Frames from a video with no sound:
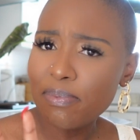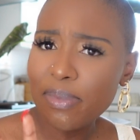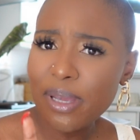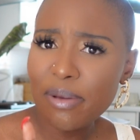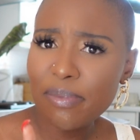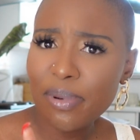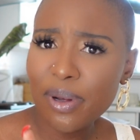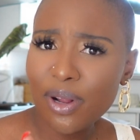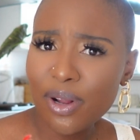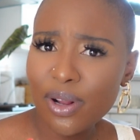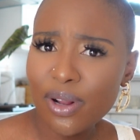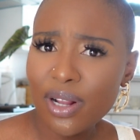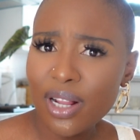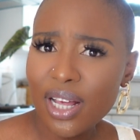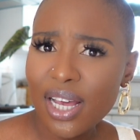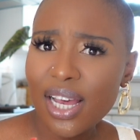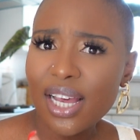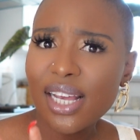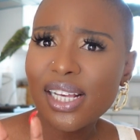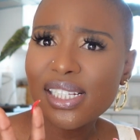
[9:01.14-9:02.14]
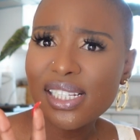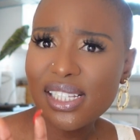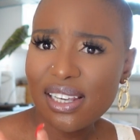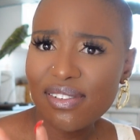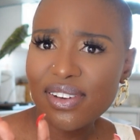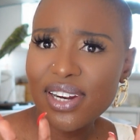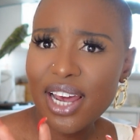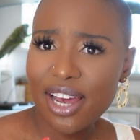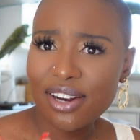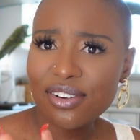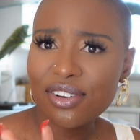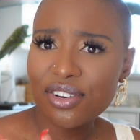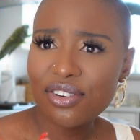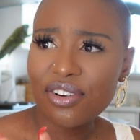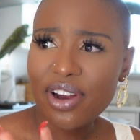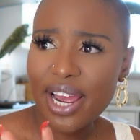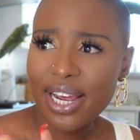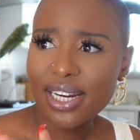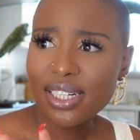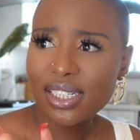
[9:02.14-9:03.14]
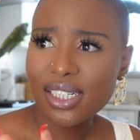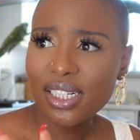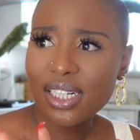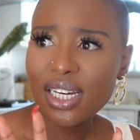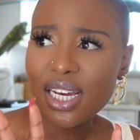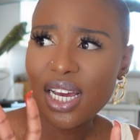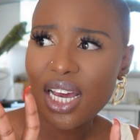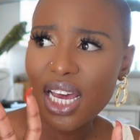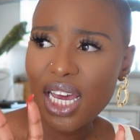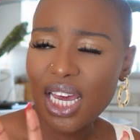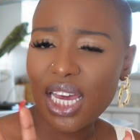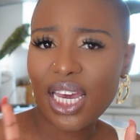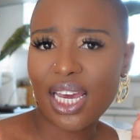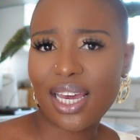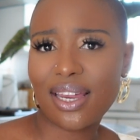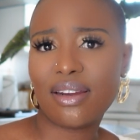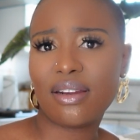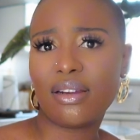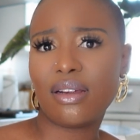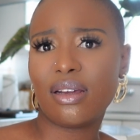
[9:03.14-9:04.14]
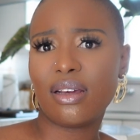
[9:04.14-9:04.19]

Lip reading: people, 700 rand a head.